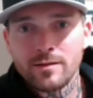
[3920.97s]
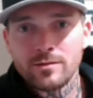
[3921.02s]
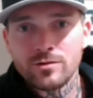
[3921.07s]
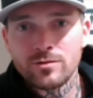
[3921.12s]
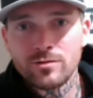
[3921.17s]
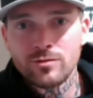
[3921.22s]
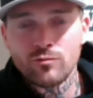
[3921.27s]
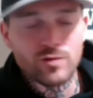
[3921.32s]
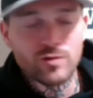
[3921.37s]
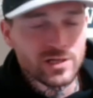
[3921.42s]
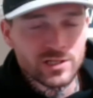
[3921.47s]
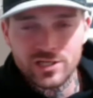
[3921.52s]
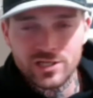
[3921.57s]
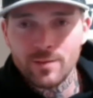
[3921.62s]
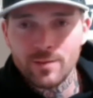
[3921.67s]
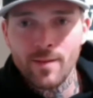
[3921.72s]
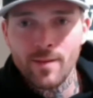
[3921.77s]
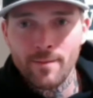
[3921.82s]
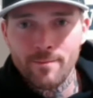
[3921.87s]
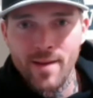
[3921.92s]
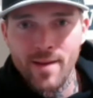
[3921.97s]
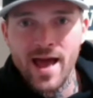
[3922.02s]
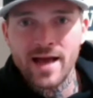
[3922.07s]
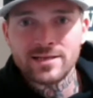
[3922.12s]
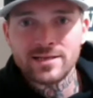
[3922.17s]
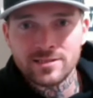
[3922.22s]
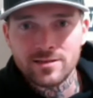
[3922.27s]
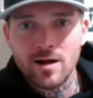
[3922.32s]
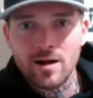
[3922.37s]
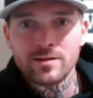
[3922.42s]
reaching in my bag,
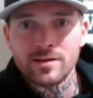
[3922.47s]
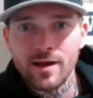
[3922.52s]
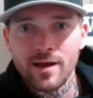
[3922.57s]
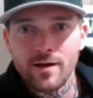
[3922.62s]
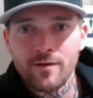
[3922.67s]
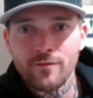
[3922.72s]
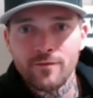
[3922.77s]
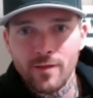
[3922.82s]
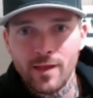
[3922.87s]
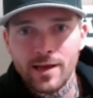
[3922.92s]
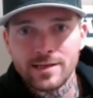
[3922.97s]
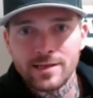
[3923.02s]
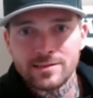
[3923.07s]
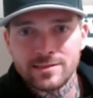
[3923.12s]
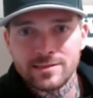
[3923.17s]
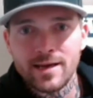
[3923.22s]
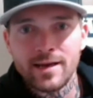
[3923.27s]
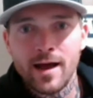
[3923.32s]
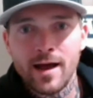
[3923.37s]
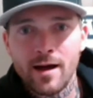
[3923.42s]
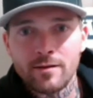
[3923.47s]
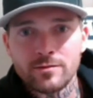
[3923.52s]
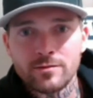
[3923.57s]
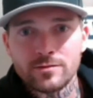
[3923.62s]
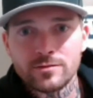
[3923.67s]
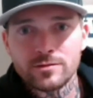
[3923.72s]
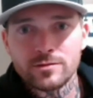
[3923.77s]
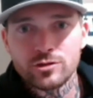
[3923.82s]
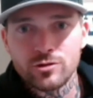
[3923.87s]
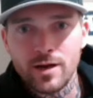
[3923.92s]
stuck there for like 10 hours
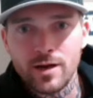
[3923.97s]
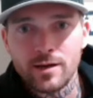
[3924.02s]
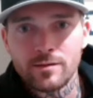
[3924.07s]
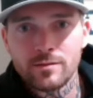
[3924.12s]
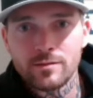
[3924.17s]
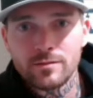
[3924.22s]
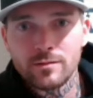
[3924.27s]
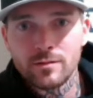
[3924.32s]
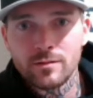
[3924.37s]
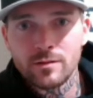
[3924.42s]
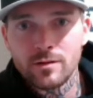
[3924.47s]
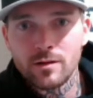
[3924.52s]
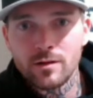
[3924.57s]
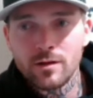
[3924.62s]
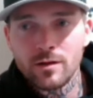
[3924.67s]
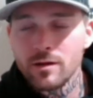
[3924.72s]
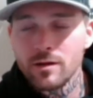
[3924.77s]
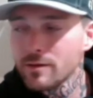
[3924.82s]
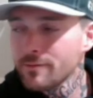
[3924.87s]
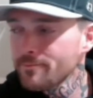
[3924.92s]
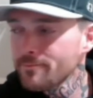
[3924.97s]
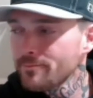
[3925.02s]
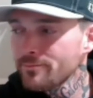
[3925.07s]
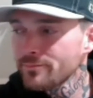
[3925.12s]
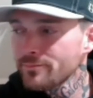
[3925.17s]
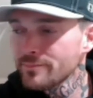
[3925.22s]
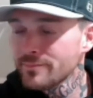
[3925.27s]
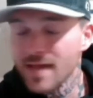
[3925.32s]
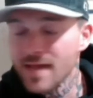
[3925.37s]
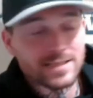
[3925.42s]
straight.
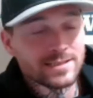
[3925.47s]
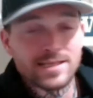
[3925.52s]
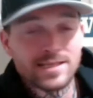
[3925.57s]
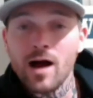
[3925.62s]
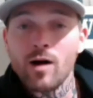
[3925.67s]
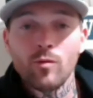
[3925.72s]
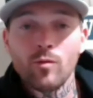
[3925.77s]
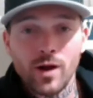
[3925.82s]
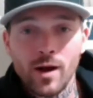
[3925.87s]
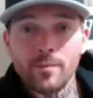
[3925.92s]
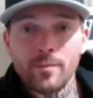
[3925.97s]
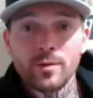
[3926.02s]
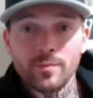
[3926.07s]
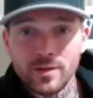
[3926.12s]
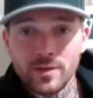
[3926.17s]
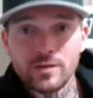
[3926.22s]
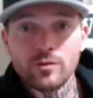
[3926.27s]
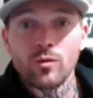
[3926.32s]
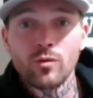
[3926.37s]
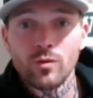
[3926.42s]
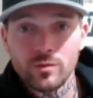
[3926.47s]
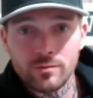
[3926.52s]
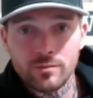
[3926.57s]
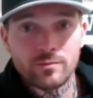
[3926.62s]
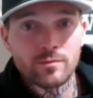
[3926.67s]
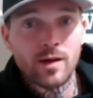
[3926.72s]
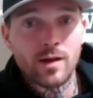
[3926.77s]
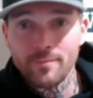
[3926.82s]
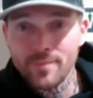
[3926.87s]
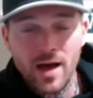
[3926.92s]
That's not what I'm going to be doing.
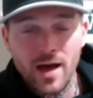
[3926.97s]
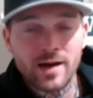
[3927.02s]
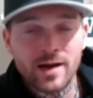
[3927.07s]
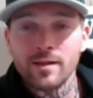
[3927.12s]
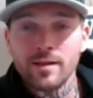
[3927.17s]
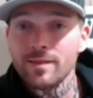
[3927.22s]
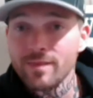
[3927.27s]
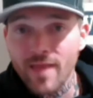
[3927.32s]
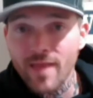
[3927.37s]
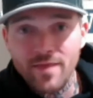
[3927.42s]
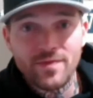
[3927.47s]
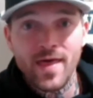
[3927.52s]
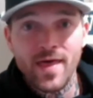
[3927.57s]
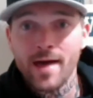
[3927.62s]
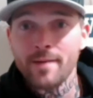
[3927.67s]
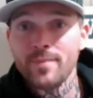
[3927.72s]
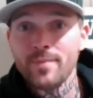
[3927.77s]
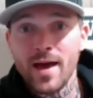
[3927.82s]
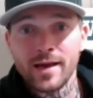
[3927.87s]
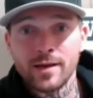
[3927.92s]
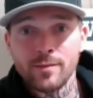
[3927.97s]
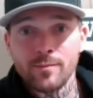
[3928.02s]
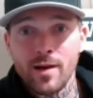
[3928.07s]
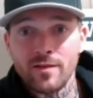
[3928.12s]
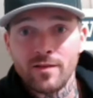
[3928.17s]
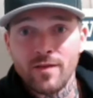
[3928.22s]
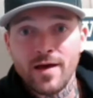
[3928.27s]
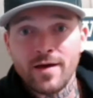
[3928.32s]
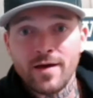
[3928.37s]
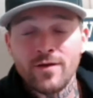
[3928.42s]
I'm not going to let that back in my
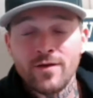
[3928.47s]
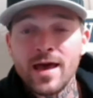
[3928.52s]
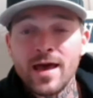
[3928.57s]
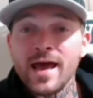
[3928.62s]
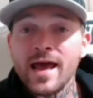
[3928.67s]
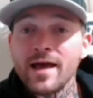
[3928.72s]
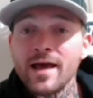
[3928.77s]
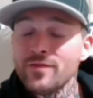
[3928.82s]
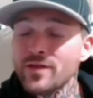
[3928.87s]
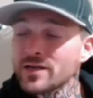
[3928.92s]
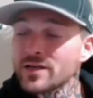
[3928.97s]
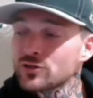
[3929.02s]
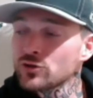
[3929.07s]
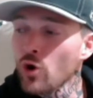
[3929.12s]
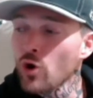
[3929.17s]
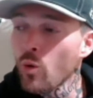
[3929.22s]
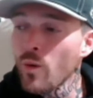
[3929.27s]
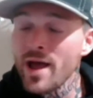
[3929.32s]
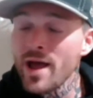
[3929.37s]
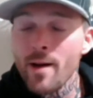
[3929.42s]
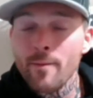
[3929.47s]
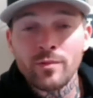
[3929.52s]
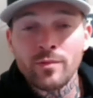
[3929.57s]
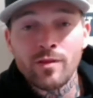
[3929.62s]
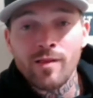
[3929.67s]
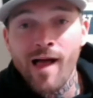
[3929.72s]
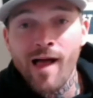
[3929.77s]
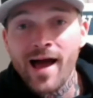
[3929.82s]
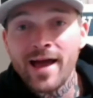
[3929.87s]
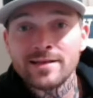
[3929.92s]
life. And there's no way I'm
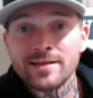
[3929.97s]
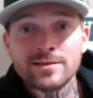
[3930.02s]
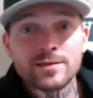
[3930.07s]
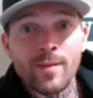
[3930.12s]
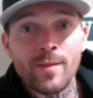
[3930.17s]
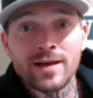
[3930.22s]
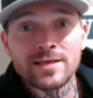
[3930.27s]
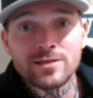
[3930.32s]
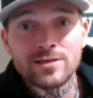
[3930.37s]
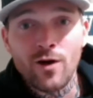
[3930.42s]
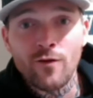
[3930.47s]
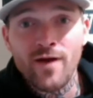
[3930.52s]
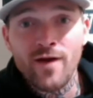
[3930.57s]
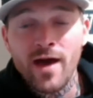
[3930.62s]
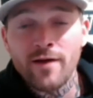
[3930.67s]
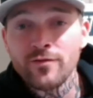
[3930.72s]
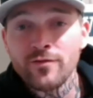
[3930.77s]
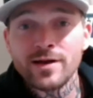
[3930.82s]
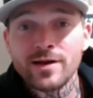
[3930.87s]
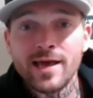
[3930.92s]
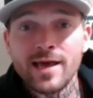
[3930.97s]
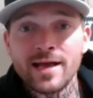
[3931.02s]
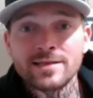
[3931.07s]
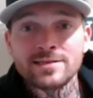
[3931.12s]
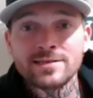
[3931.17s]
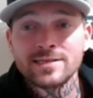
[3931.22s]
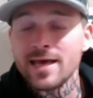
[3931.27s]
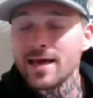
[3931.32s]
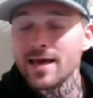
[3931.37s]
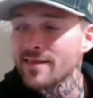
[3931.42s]
lying to myself ever again
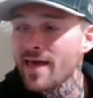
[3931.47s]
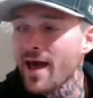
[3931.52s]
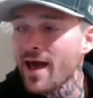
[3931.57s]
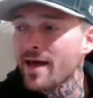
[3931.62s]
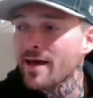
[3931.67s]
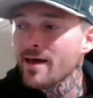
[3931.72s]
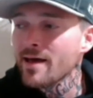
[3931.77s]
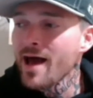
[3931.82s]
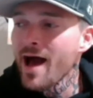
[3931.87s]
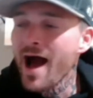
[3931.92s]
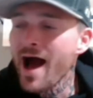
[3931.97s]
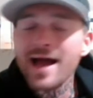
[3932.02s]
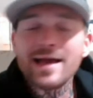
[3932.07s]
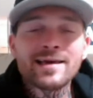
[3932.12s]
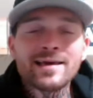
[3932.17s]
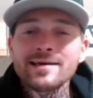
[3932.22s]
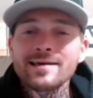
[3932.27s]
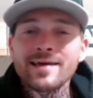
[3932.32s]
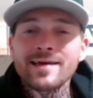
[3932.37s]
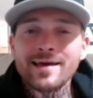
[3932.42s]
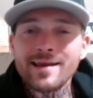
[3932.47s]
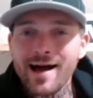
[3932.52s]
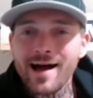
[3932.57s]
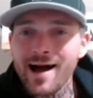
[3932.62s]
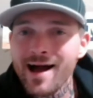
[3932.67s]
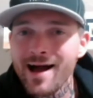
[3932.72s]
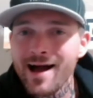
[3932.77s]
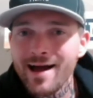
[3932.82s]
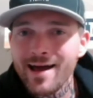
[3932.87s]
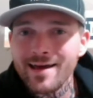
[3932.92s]
saying that I can get
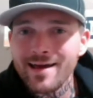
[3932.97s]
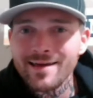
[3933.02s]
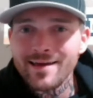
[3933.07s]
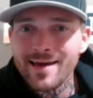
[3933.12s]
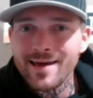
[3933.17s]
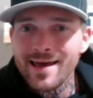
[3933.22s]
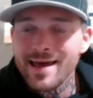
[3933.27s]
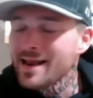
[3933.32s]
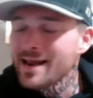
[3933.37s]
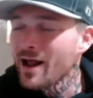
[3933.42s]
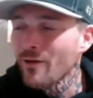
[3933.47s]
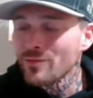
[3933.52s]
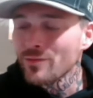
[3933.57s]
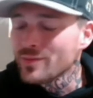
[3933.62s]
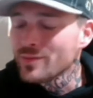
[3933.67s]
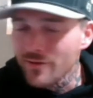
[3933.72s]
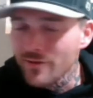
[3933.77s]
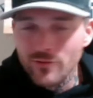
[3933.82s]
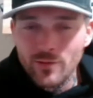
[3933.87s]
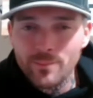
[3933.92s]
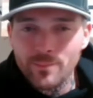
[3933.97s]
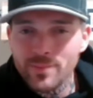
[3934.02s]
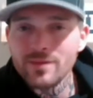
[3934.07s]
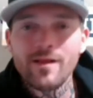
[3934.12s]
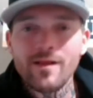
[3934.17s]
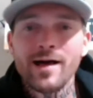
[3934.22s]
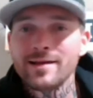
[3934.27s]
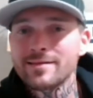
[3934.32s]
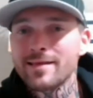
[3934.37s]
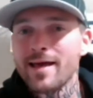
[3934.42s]
high and I'll never be
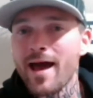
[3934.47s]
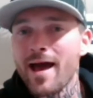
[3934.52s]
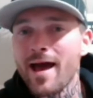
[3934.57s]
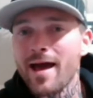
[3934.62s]
like that.